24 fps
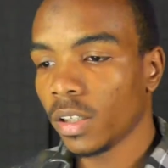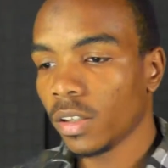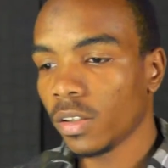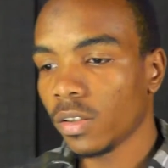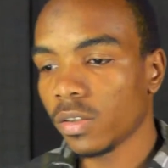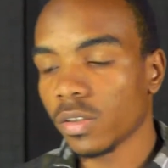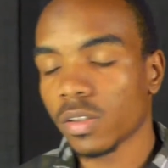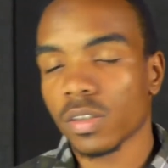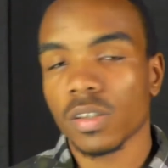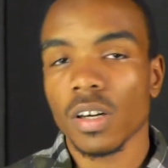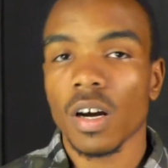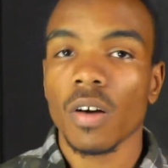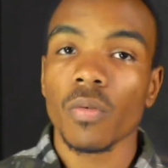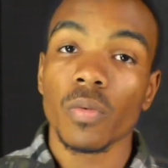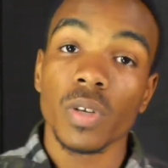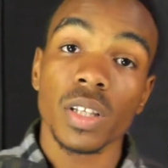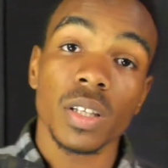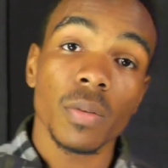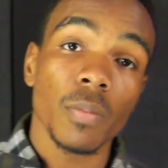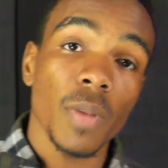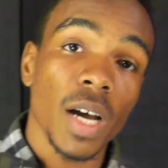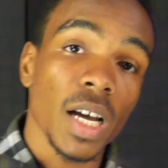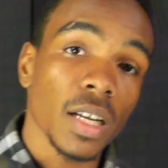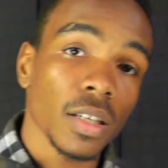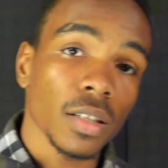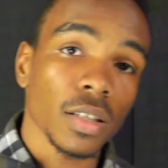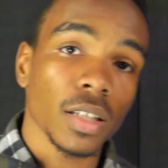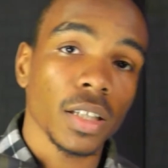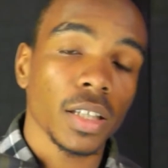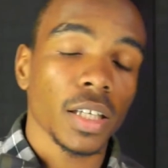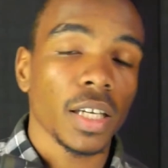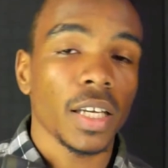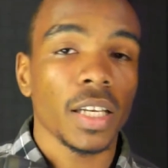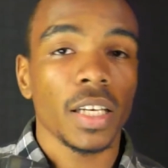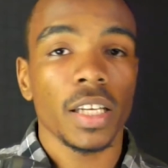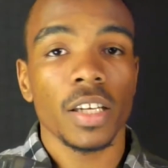You start with the
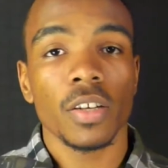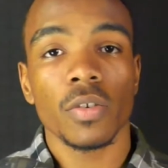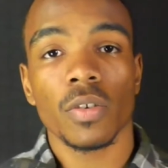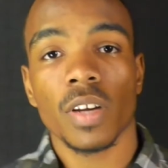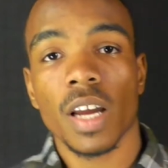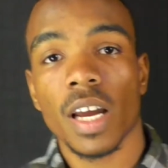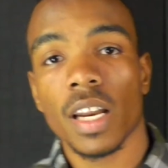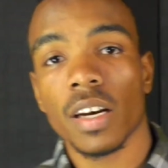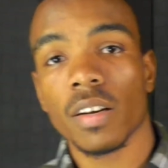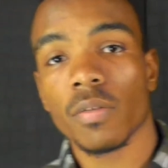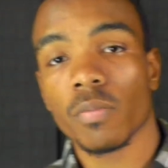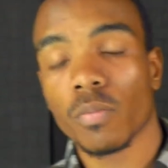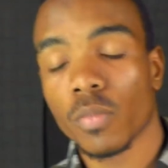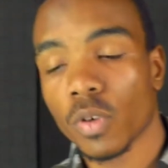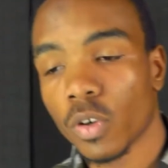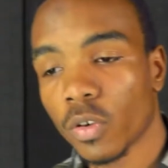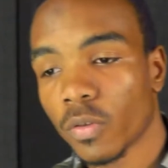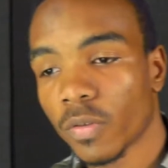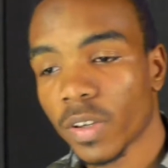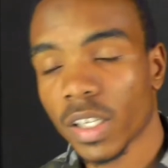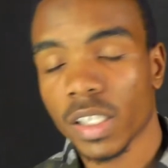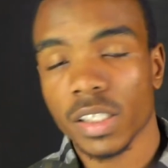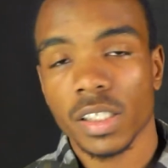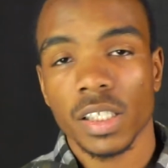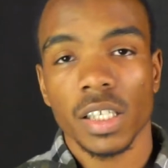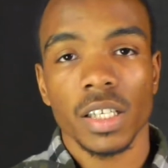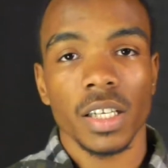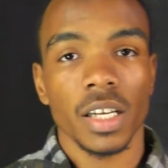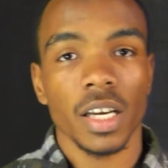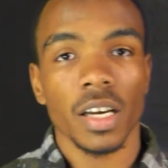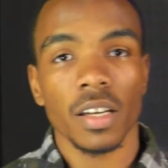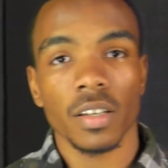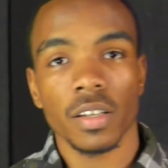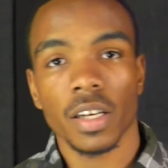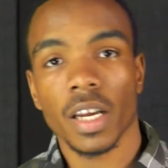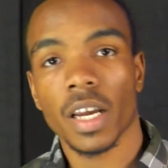modeling and then you kind of move into the
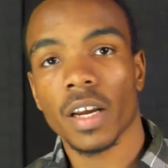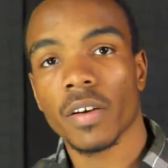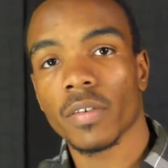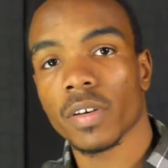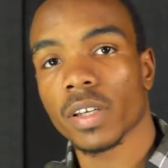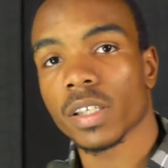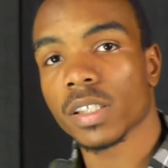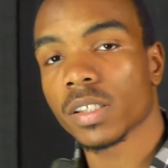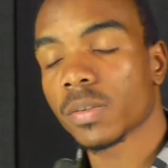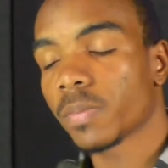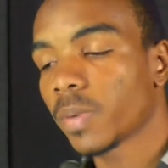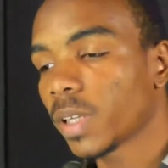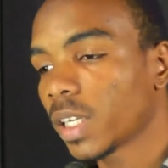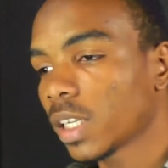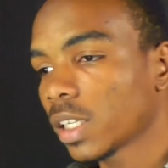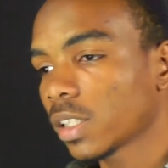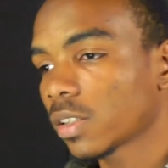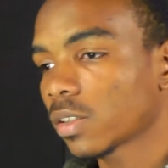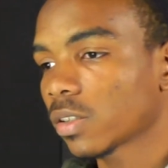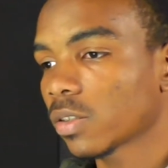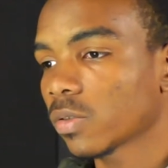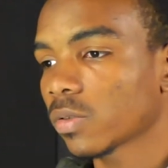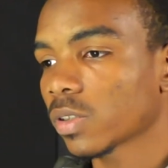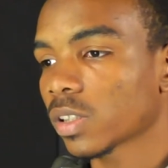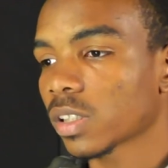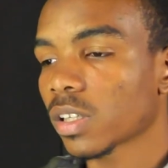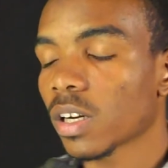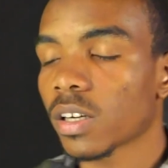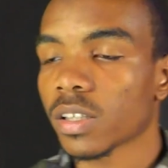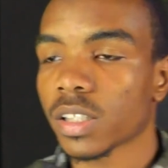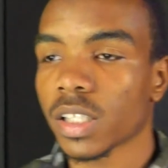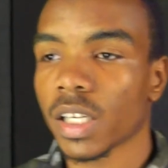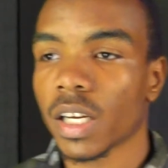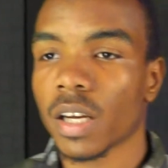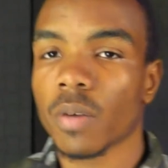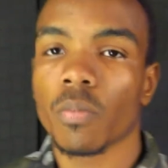other areas because you'll start
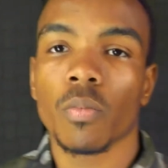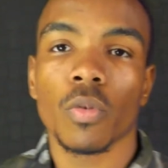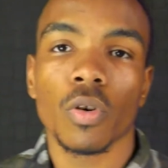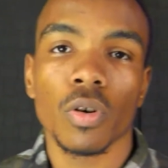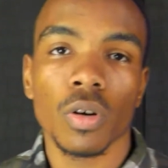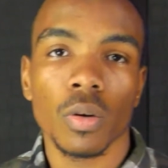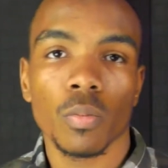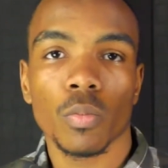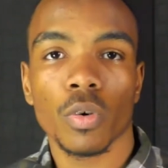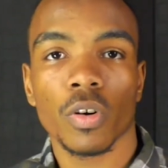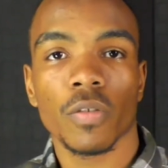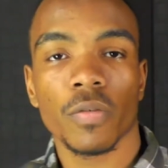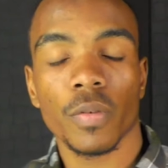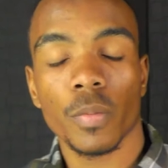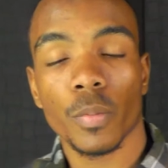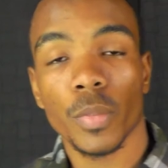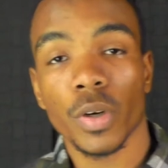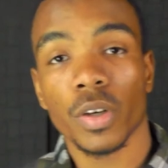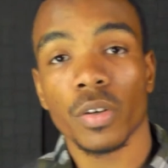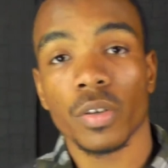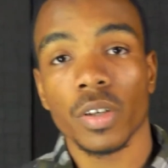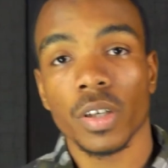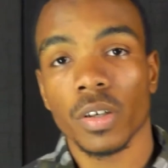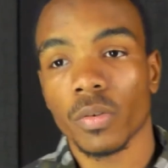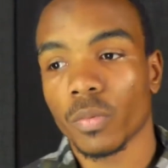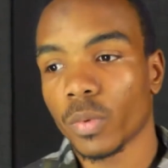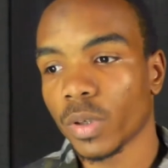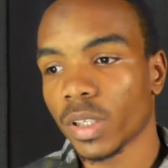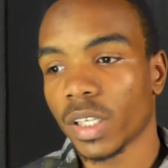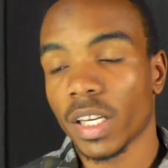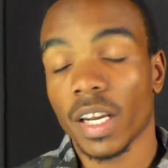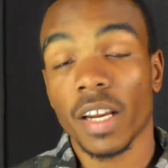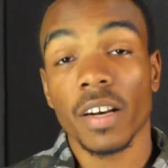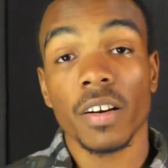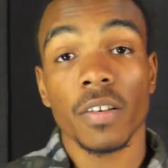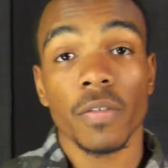to get more and more familiar with
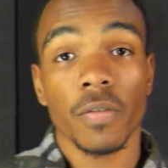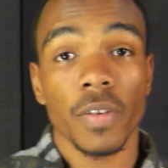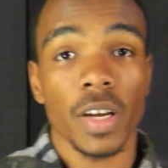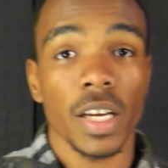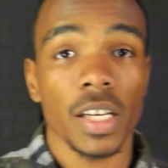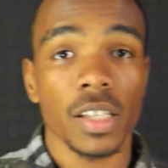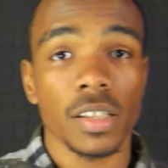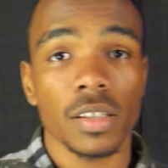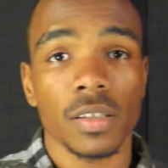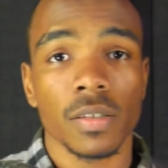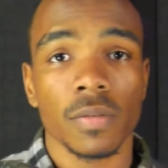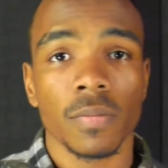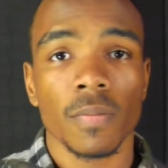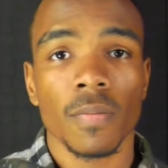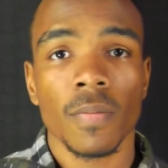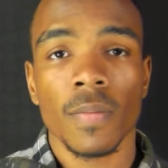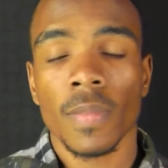the interface,